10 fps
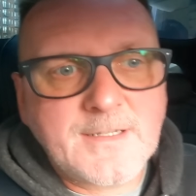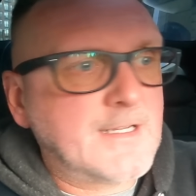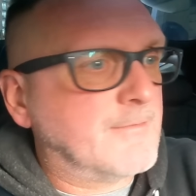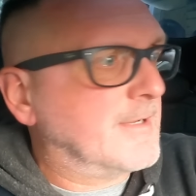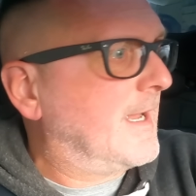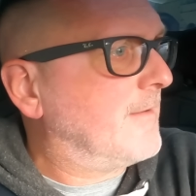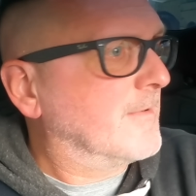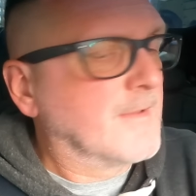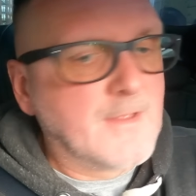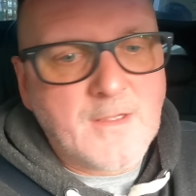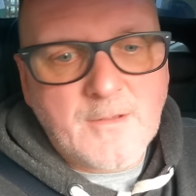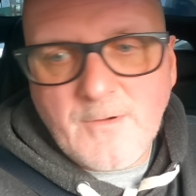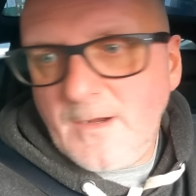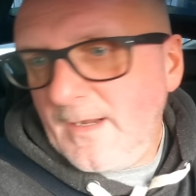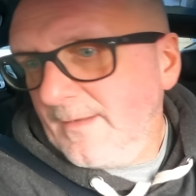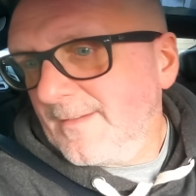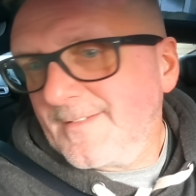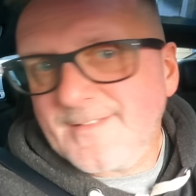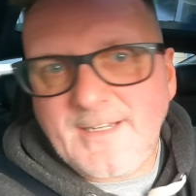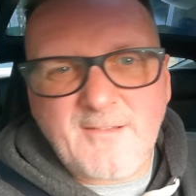There we go. Right,
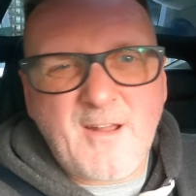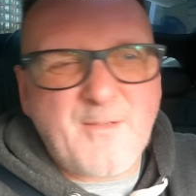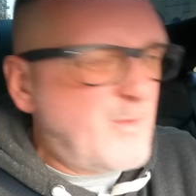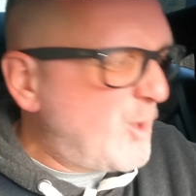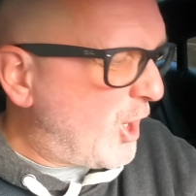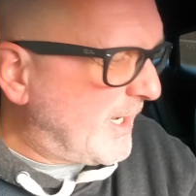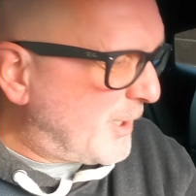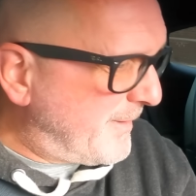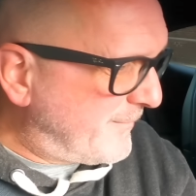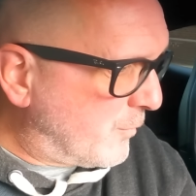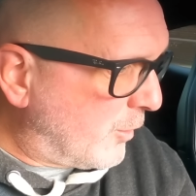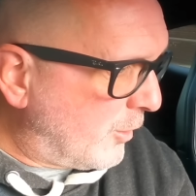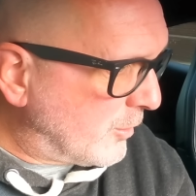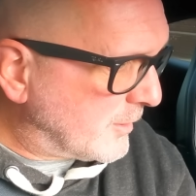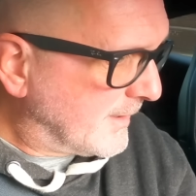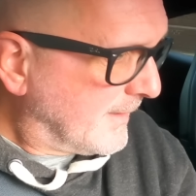side of the road. We've got a little bit of a walk,